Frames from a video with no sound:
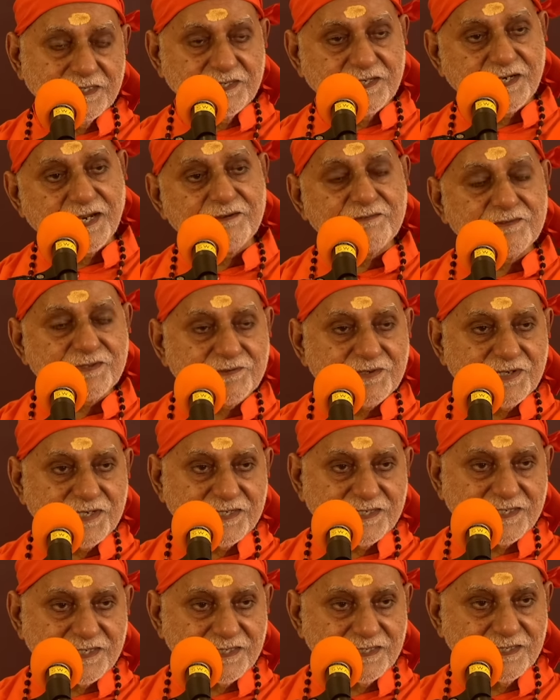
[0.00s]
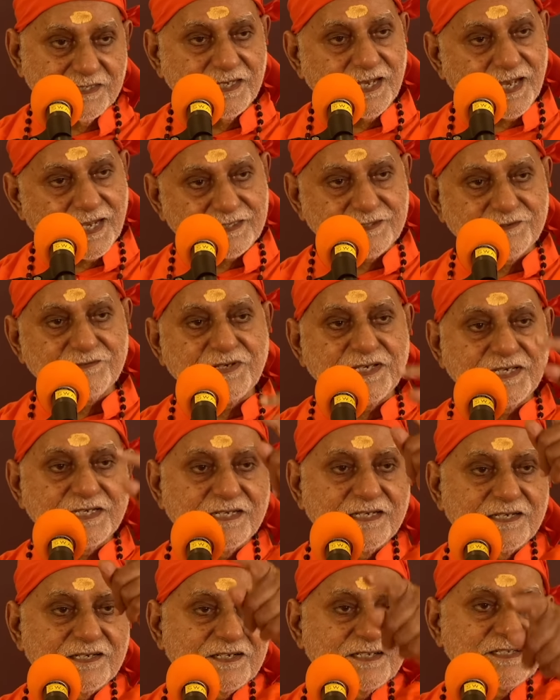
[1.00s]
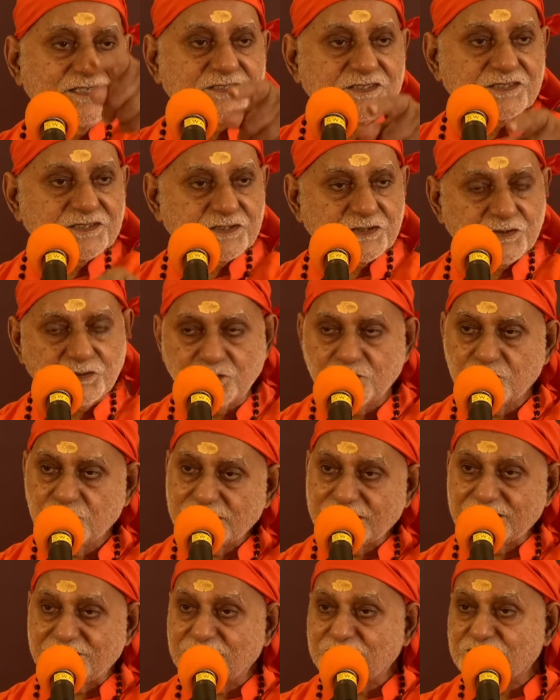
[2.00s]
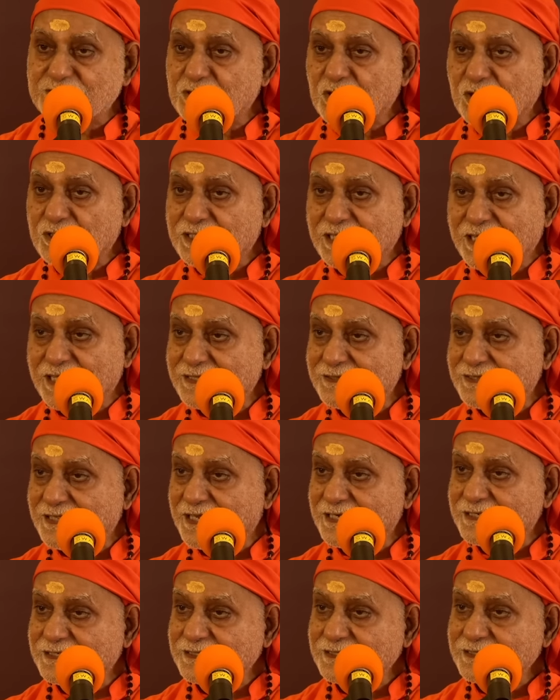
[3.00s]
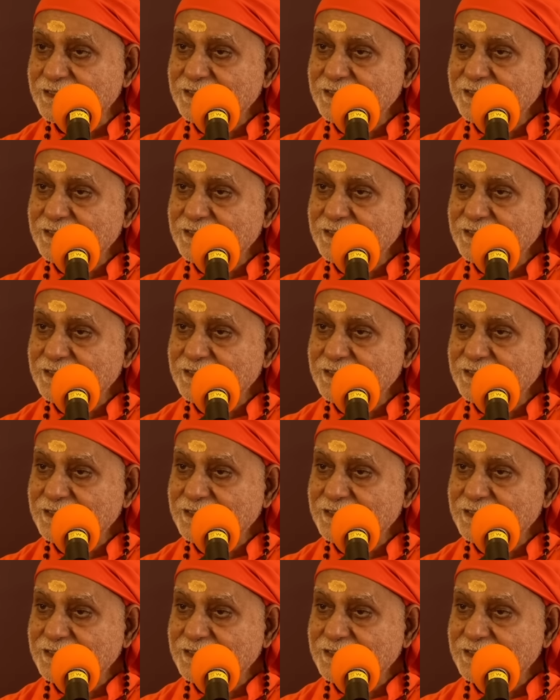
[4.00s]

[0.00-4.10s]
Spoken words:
Drive the vehicle and the vehicle reaches you. It is not like that.